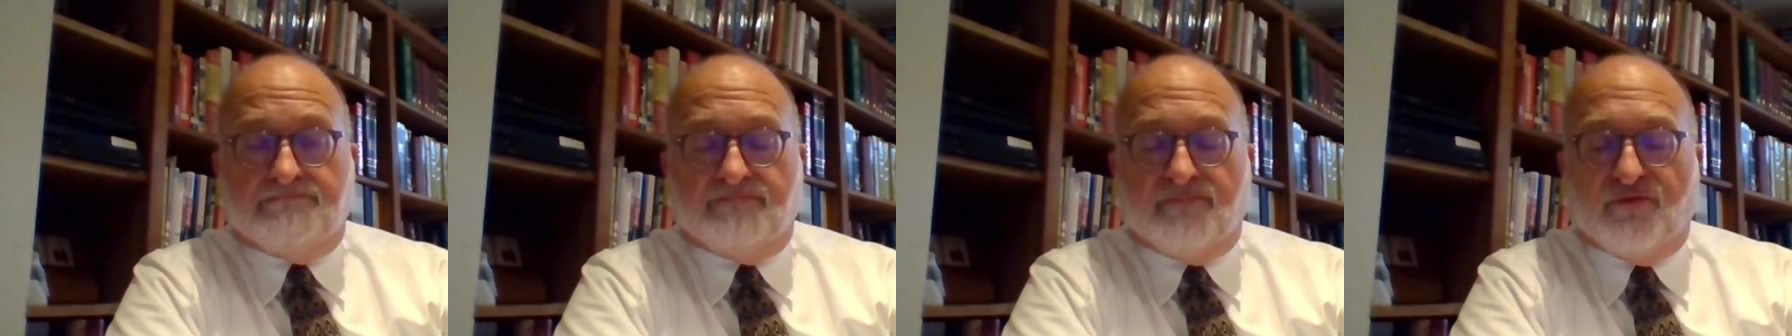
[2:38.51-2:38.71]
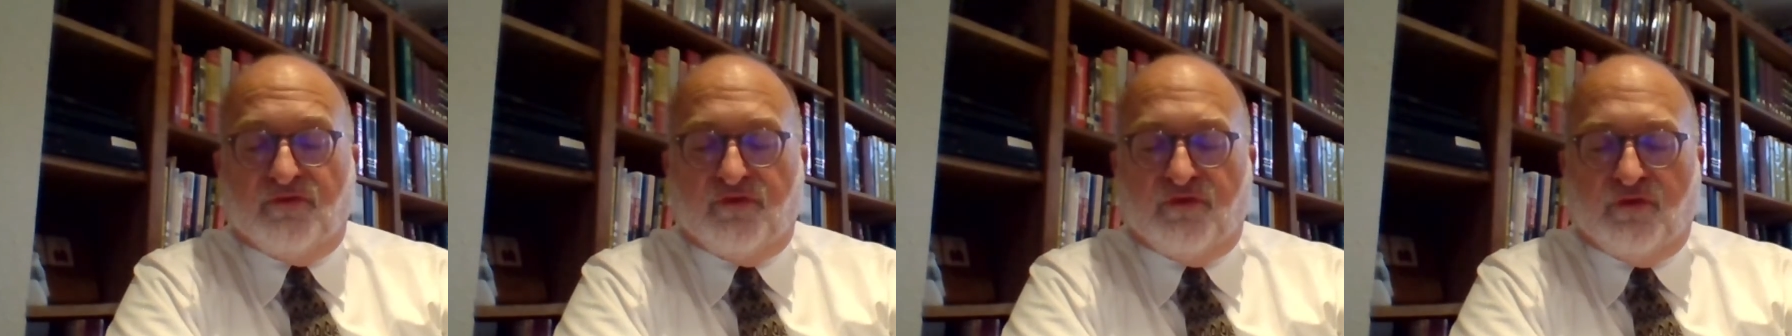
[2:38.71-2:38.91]

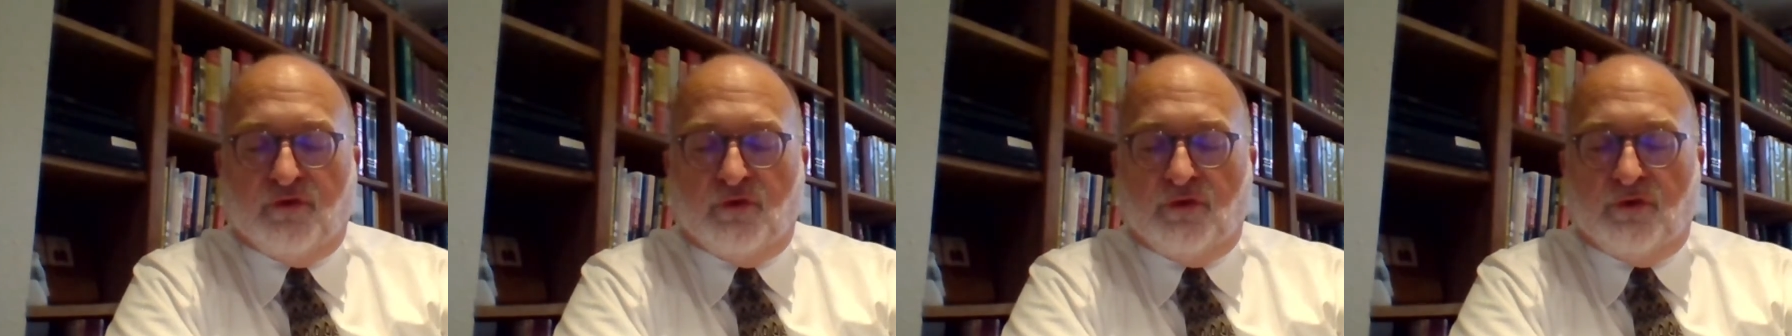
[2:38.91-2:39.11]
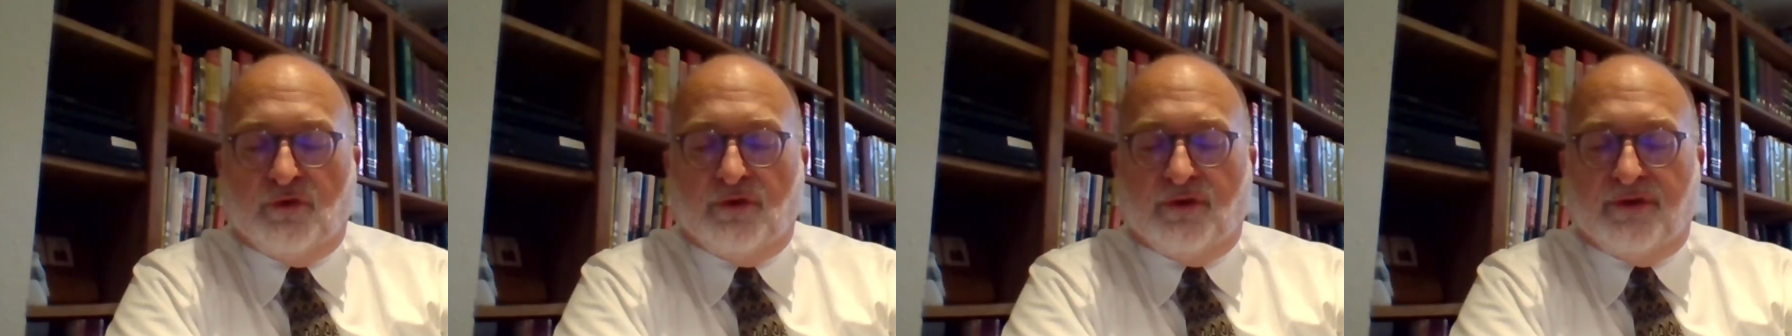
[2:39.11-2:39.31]

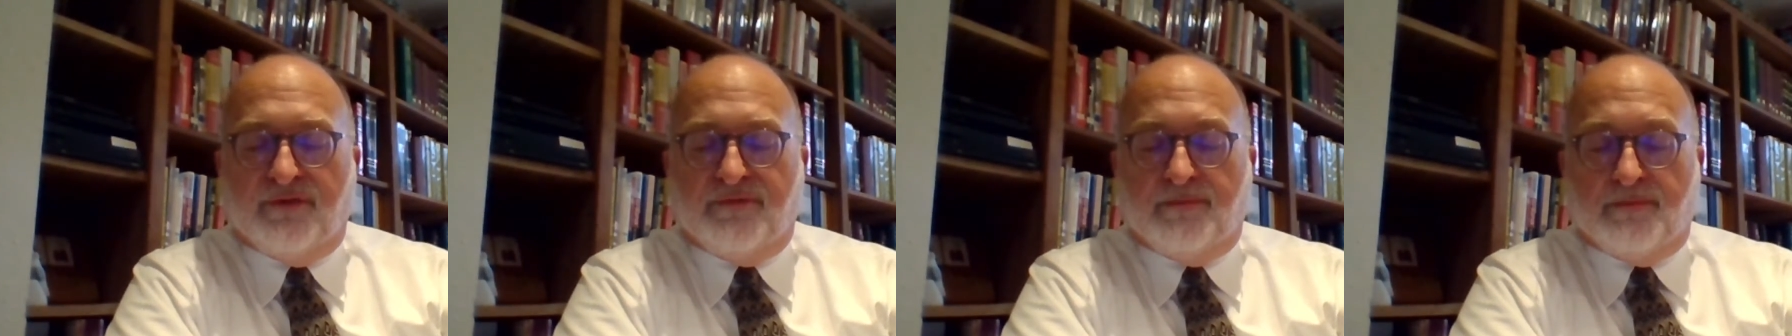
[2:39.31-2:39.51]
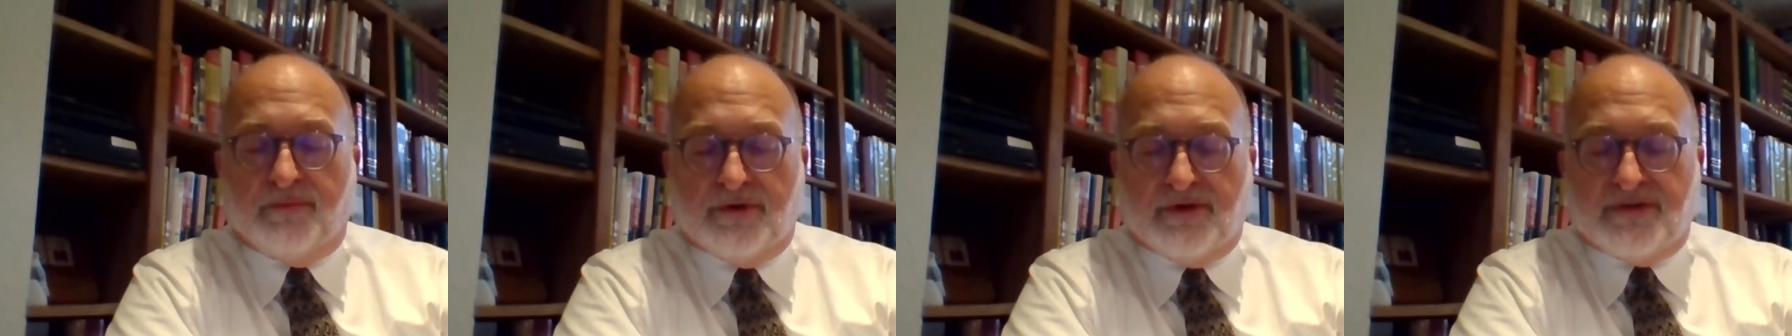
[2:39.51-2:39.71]
full
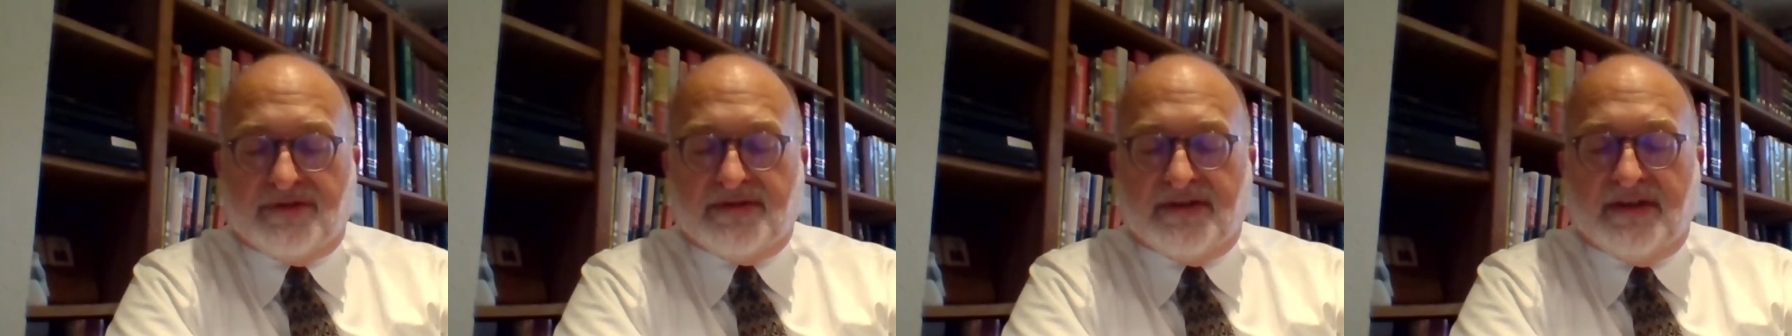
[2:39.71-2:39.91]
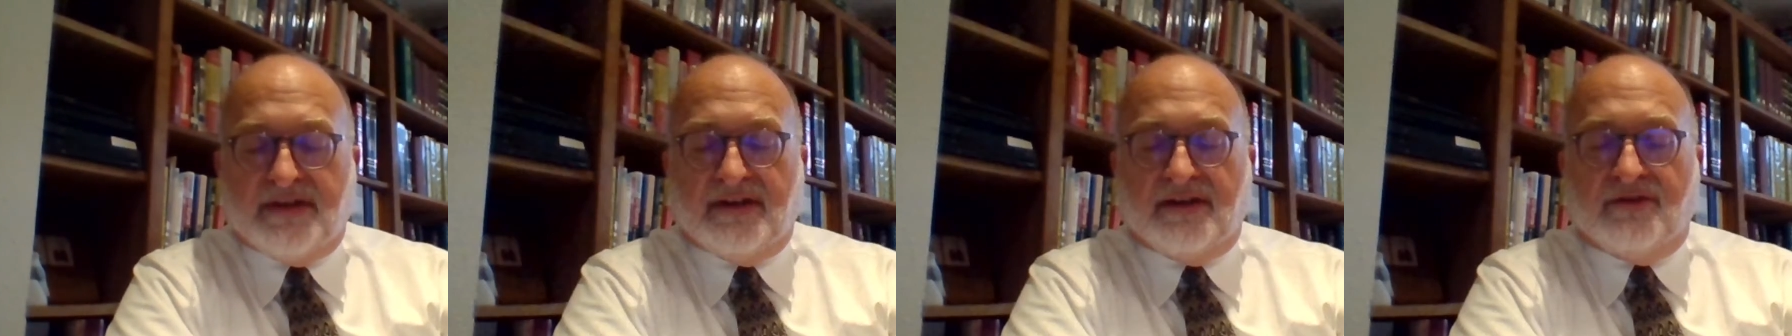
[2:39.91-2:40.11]
of
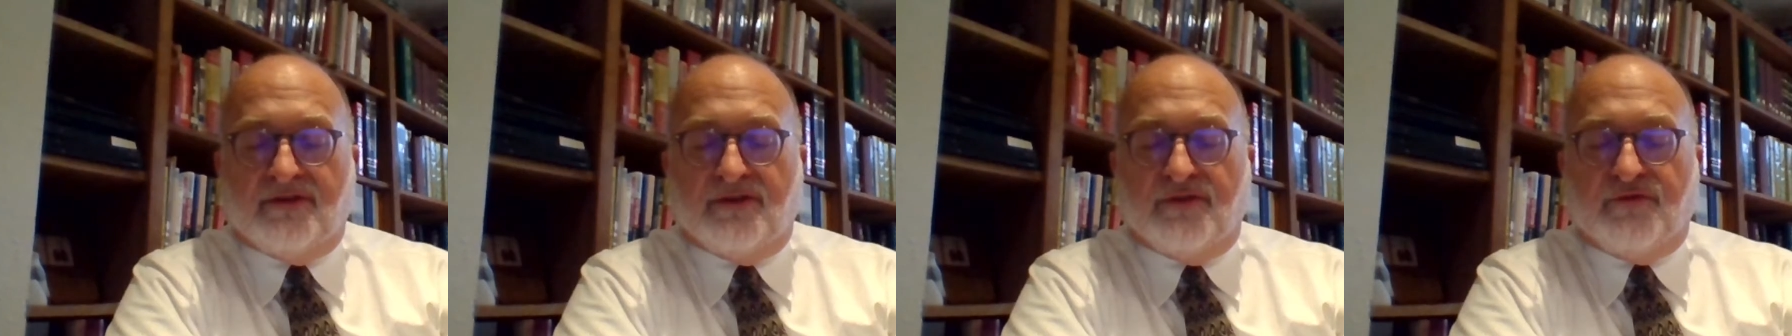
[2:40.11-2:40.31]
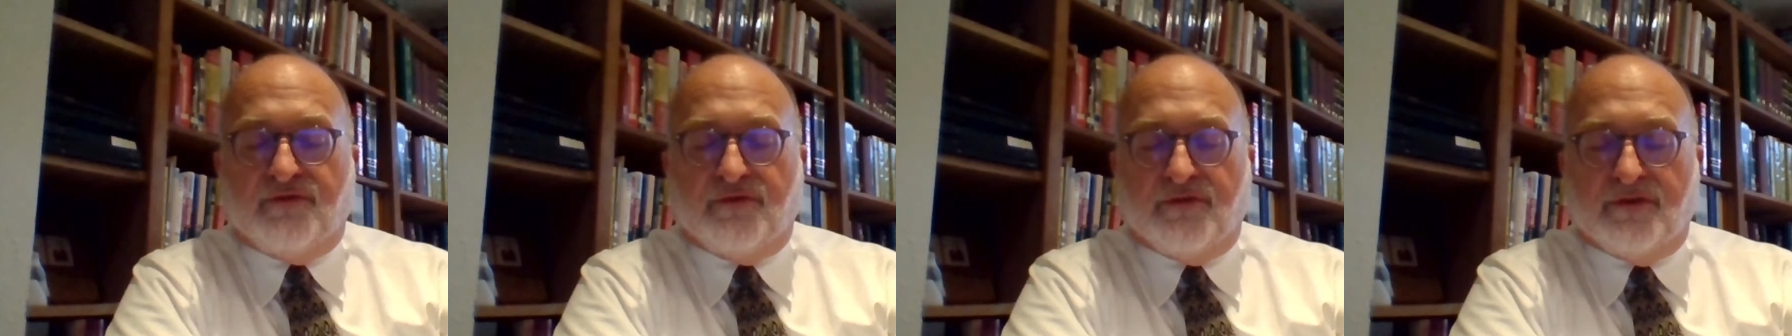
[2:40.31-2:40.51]
mercy and
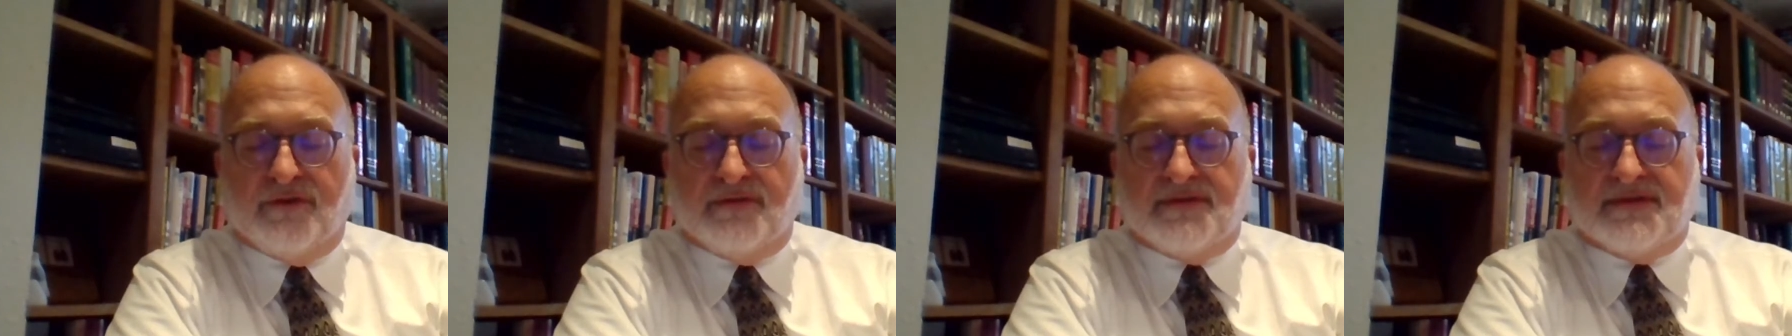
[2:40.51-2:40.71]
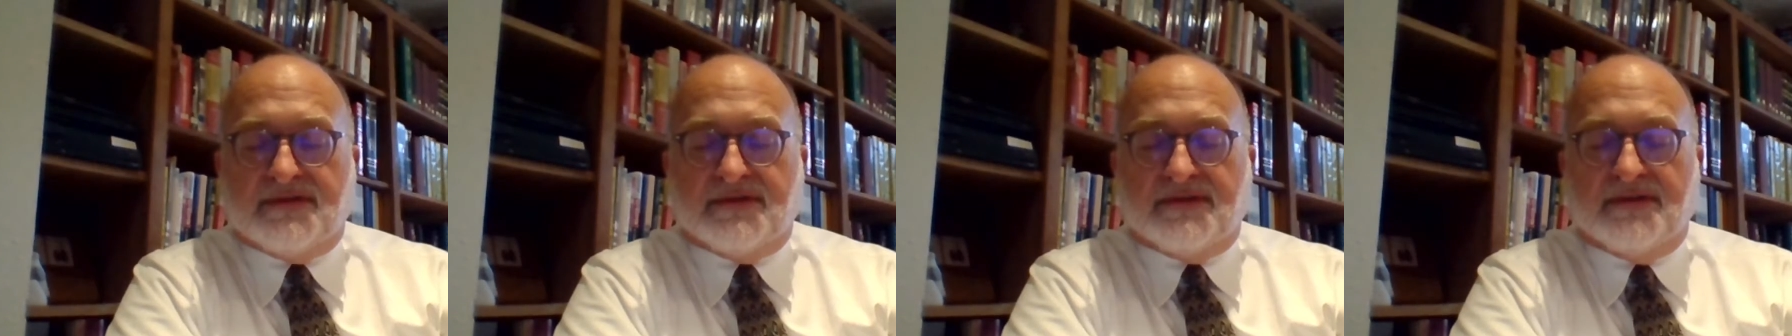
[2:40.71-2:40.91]
good
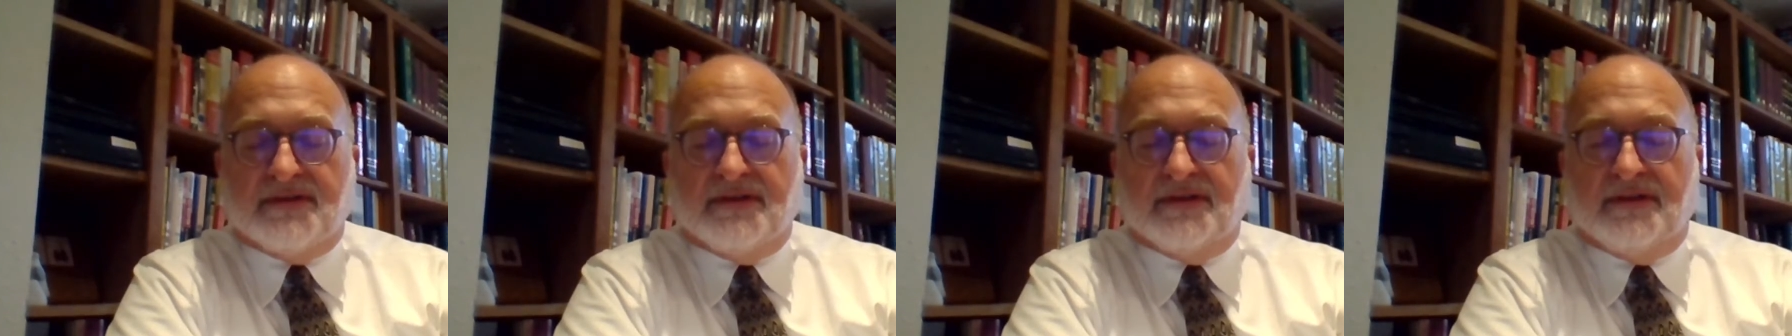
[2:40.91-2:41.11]
fruits,